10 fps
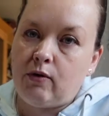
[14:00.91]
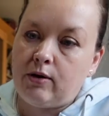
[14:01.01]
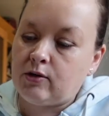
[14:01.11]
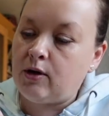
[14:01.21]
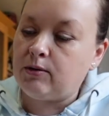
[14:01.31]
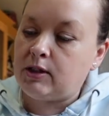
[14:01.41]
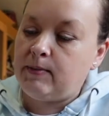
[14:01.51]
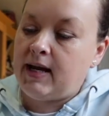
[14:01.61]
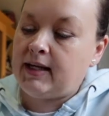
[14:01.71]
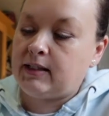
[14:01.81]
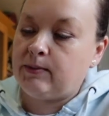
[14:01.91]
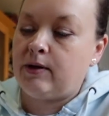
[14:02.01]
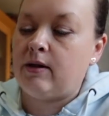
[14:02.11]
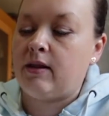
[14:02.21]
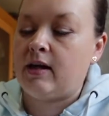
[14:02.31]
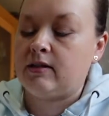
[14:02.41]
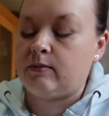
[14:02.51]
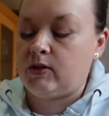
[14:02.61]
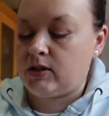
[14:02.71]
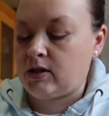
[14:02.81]
rose golds to be next to one another, so
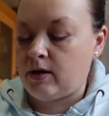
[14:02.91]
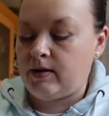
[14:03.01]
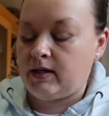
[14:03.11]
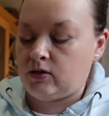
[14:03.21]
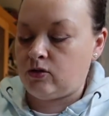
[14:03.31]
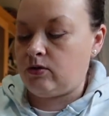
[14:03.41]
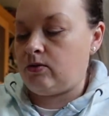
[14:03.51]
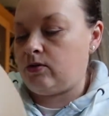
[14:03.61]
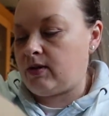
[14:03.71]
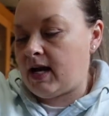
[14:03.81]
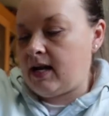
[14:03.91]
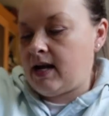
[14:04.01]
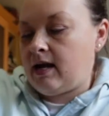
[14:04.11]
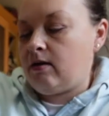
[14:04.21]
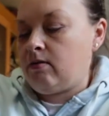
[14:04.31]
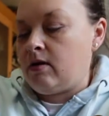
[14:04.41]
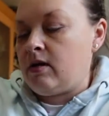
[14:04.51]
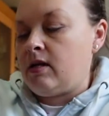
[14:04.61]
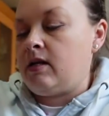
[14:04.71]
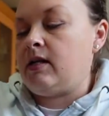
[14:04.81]
I'm just going to do that now.
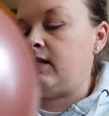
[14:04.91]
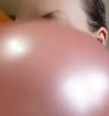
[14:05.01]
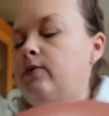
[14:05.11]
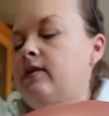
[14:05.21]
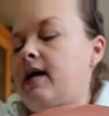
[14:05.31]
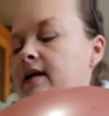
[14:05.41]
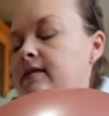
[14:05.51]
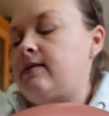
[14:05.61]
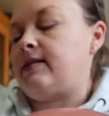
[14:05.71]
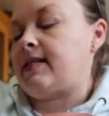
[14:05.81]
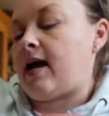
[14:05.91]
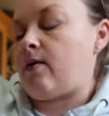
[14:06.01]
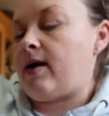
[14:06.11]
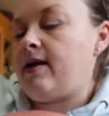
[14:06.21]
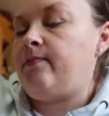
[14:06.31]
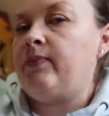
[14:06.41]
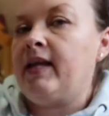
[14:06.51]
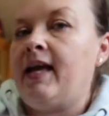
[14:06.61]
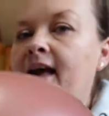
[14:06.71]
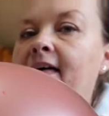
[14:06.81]
Let's put that so it's that way,
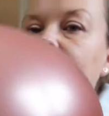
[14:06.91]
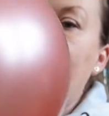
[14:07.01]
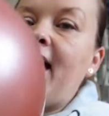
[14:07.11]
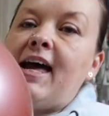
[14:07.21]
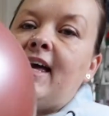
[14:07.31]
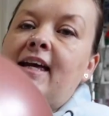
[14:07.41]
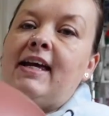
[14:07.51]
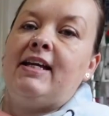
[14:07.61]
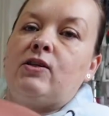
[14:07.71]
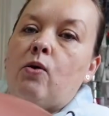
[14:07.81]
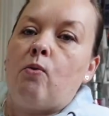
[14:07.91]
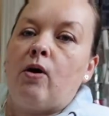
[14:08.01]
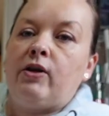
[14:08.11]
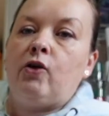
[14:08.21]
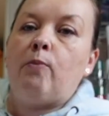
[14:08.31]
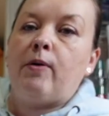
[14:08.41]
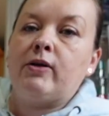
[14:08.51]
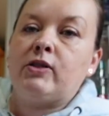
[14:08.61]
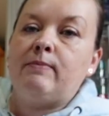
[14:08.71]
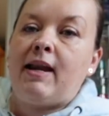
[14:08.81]
and that is what your
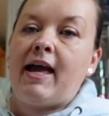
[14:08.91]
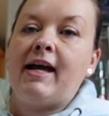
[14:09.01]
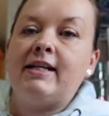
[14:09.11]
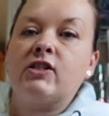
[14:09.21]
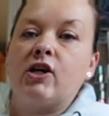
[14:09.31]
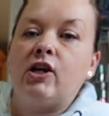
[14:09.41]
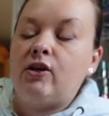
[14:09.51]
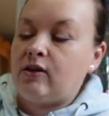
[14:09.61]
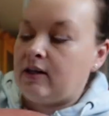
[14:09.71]
bottom layer is going to look